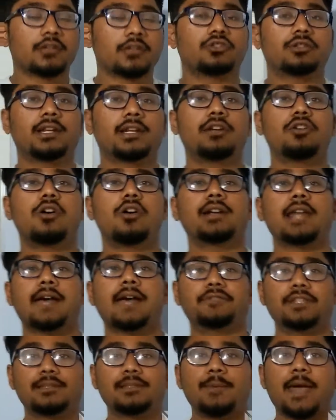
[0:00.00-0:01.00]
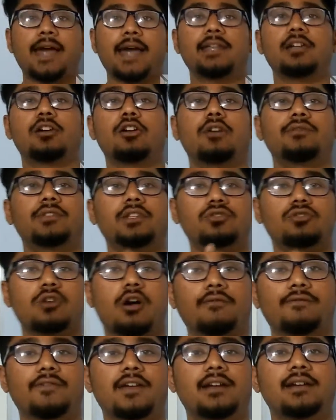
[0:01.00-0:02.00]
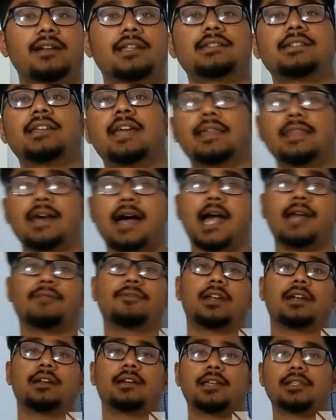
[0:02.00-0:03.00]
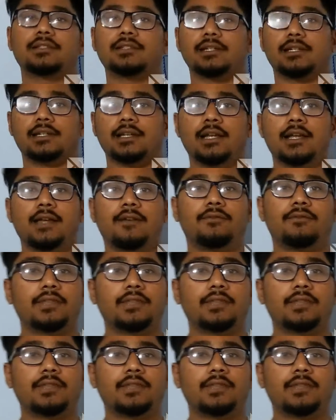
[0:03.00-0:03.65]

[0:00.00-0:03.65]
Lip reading: So they don't have this barrier of the software industry and the hardware industry.